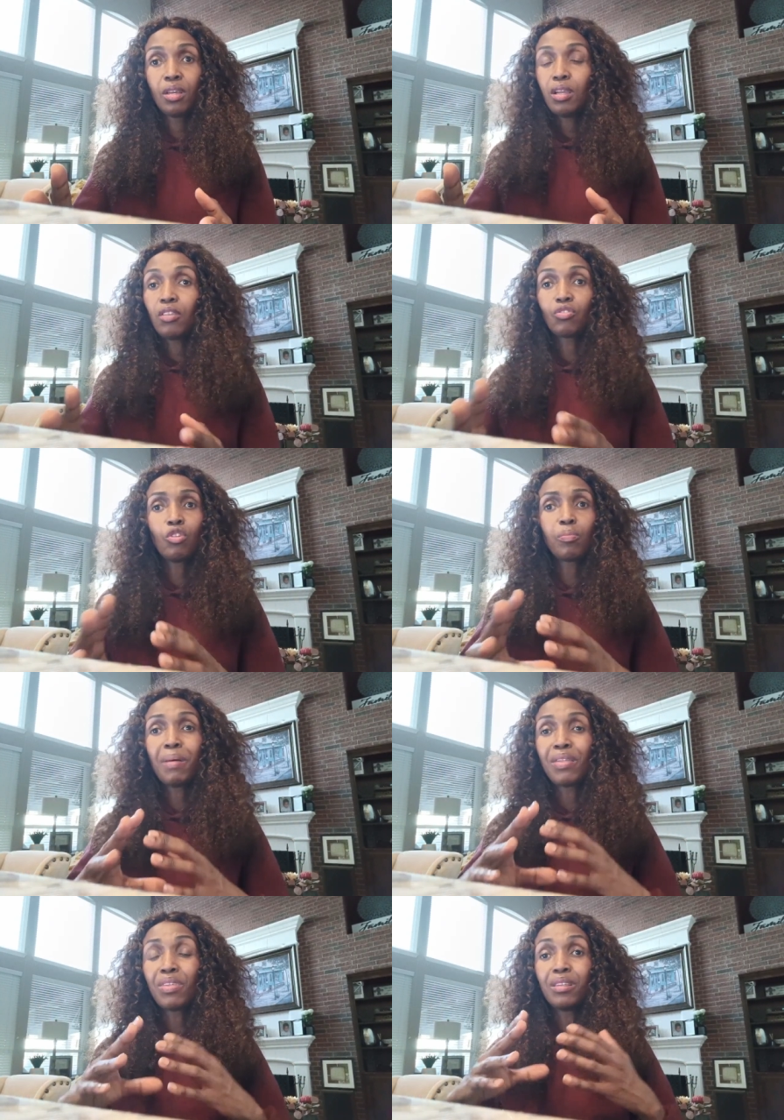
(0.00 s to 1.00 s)
It's not
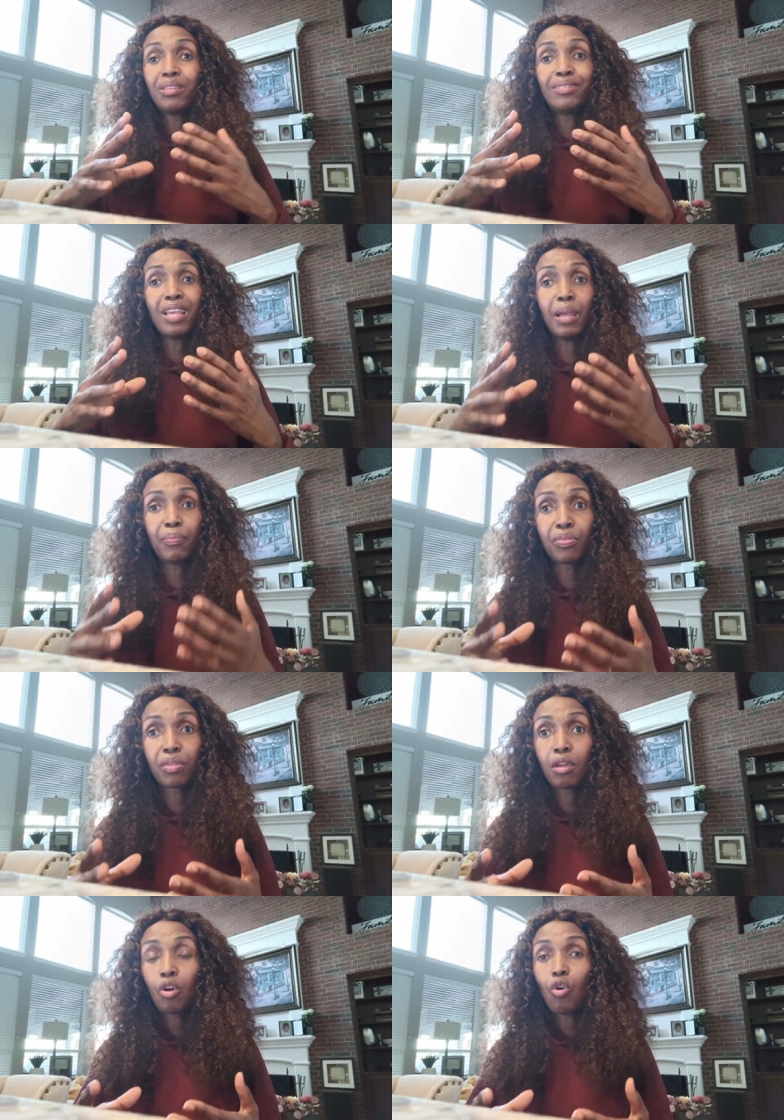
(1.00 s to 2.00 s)
by the depth
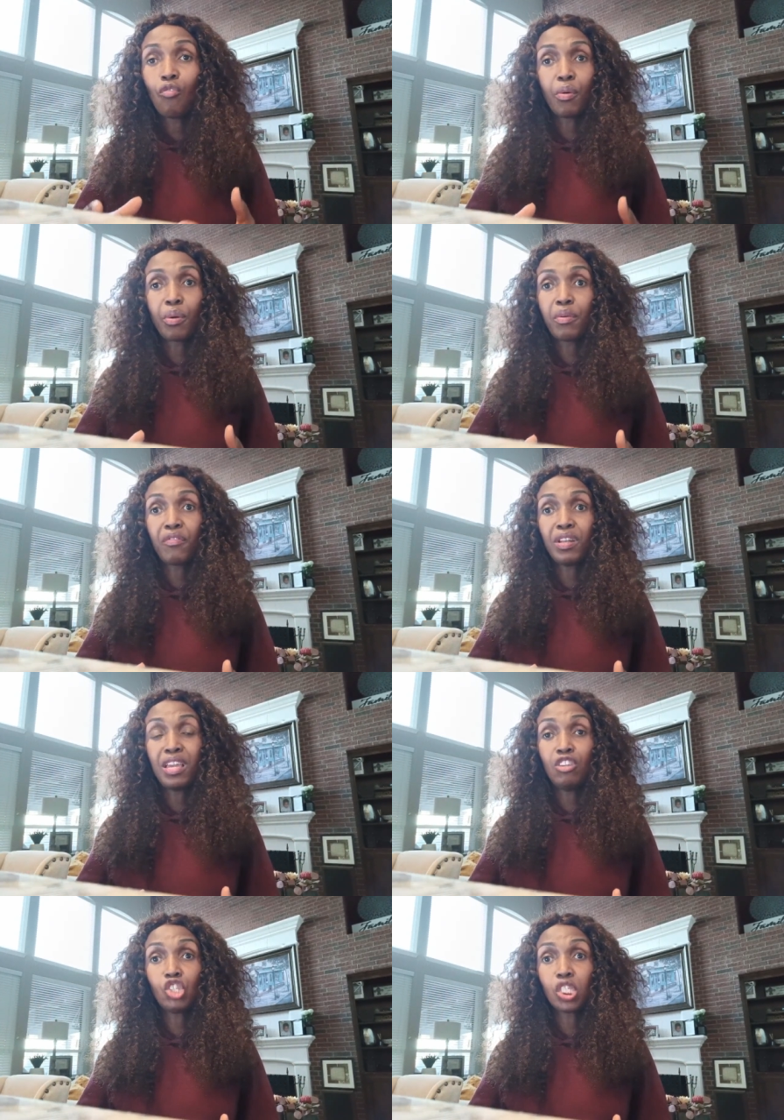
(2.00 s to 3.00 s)
of our
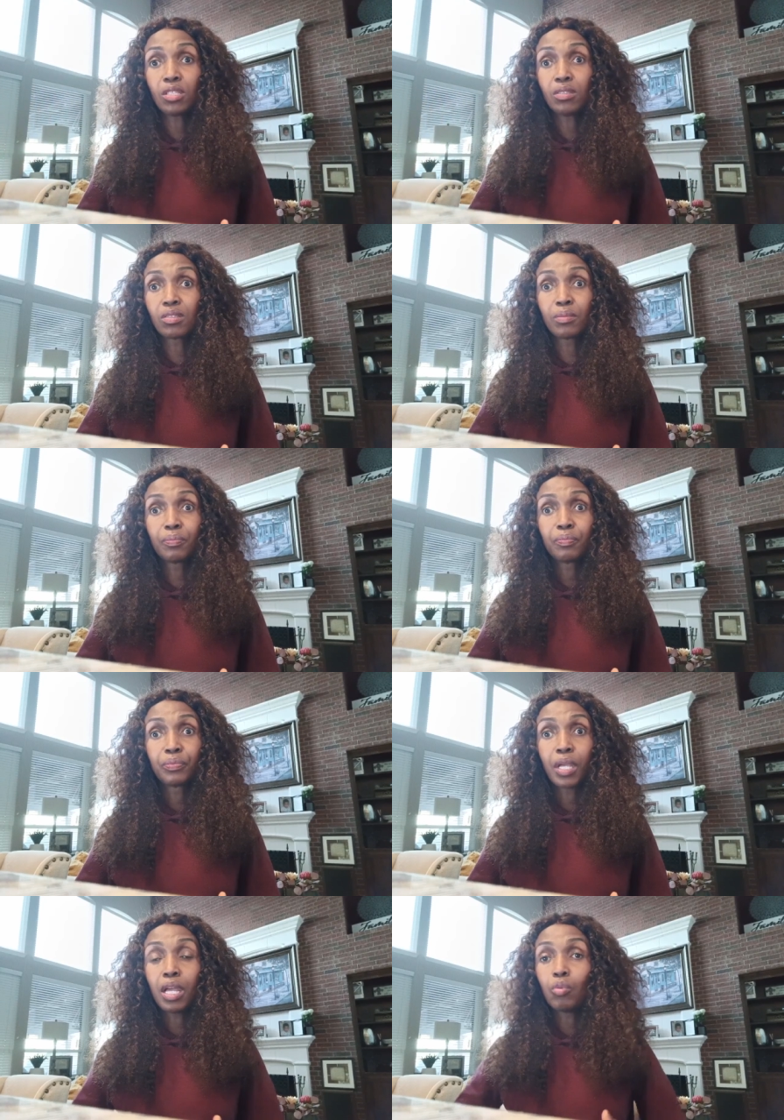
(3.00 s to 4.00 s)
revelations.
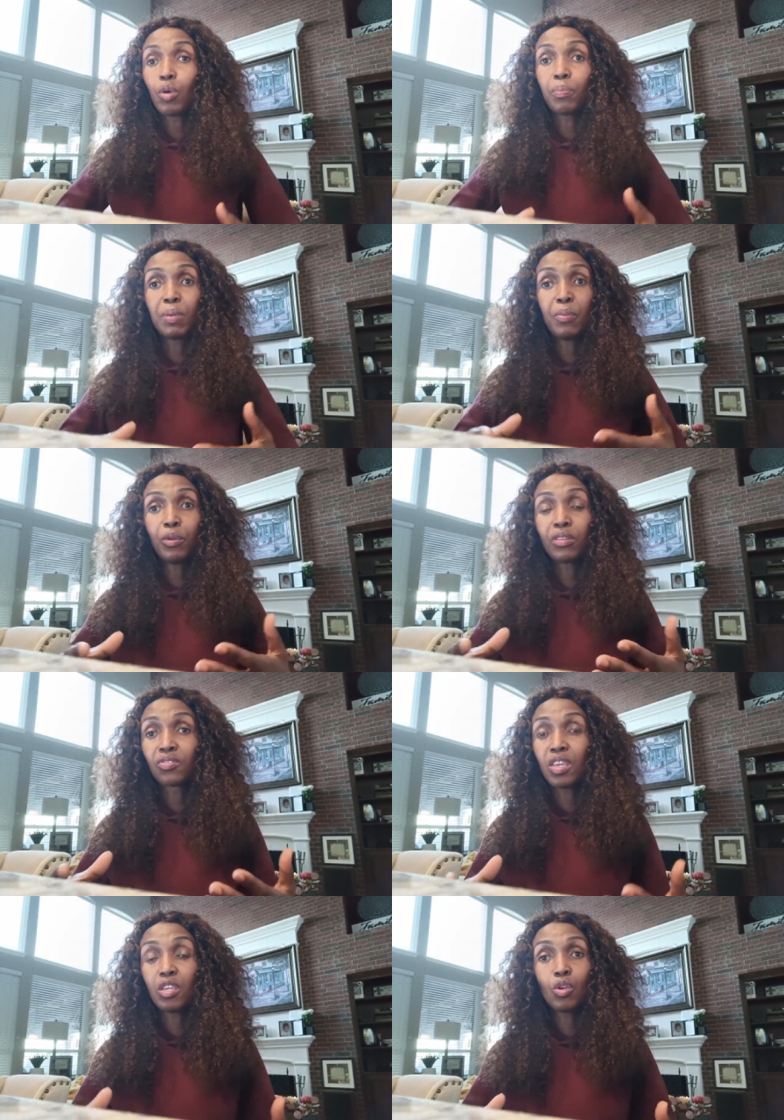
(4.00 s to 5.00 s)
And when people are
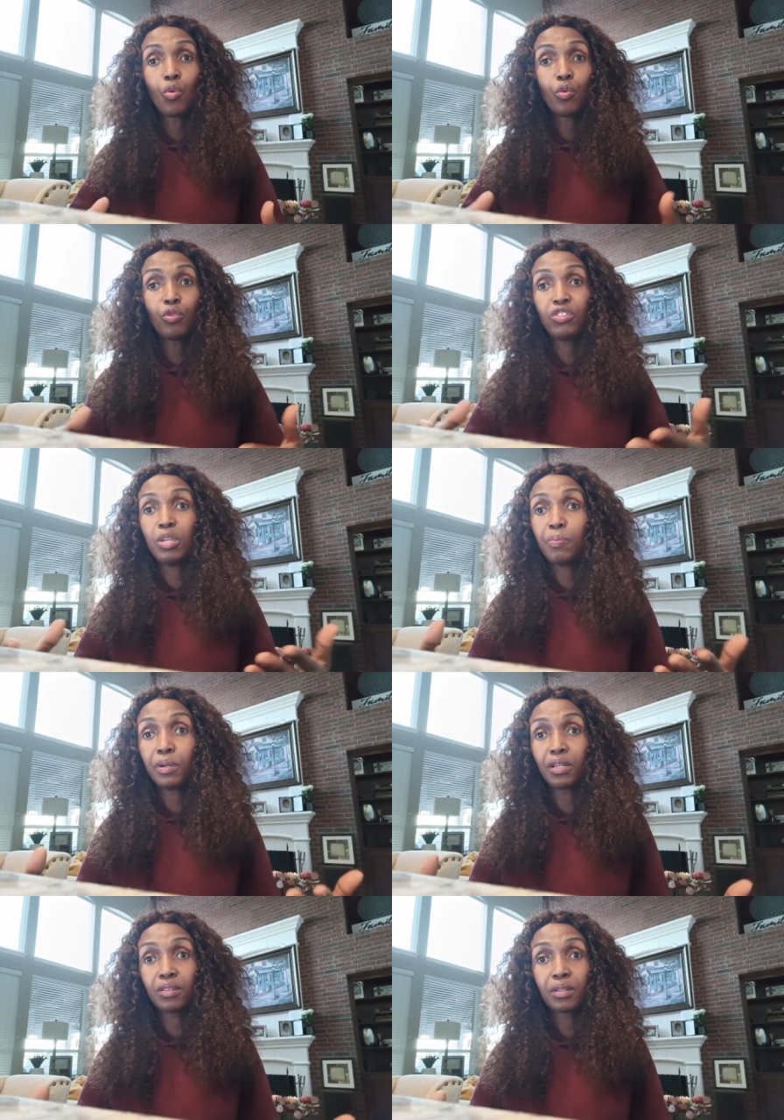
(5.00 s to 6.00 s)
saying, go
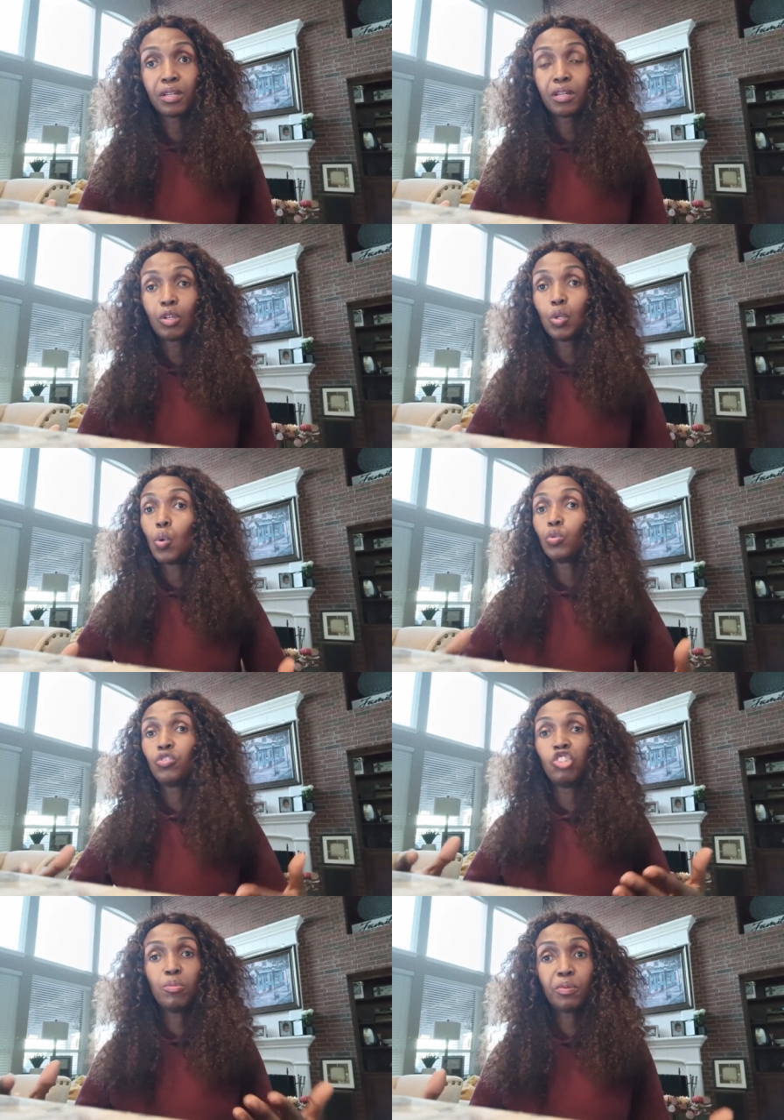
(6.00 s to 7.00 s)
deeper, go
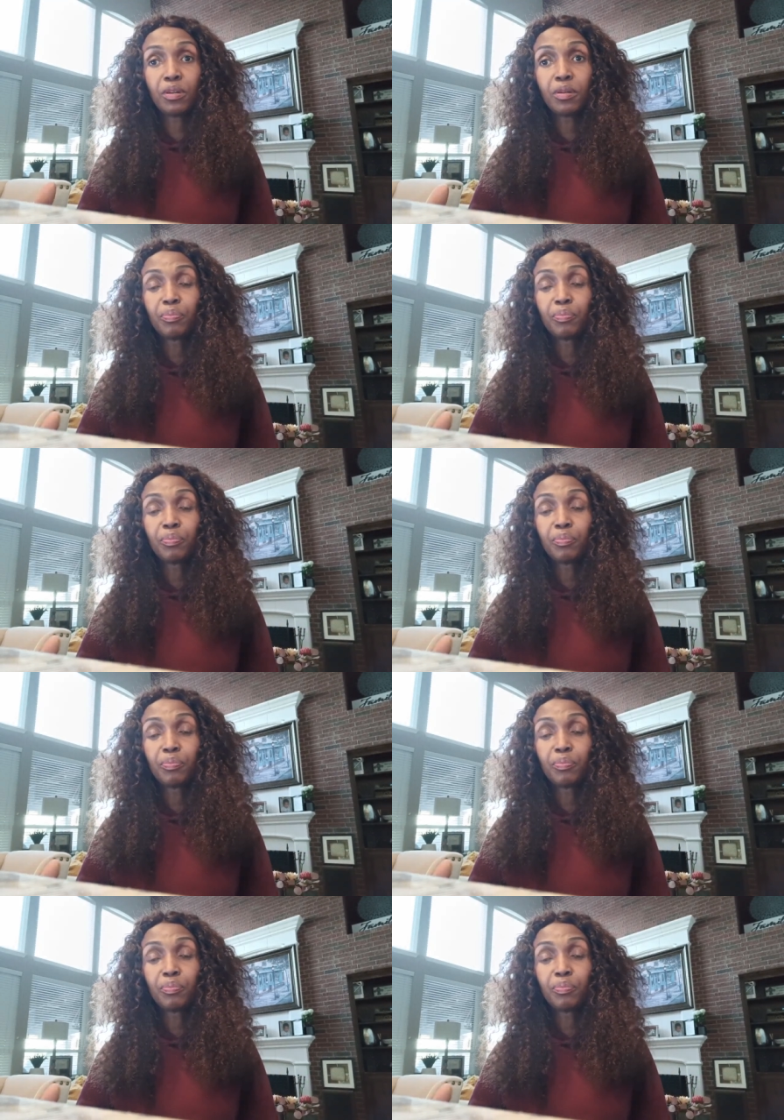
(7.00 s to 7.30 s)
deeper.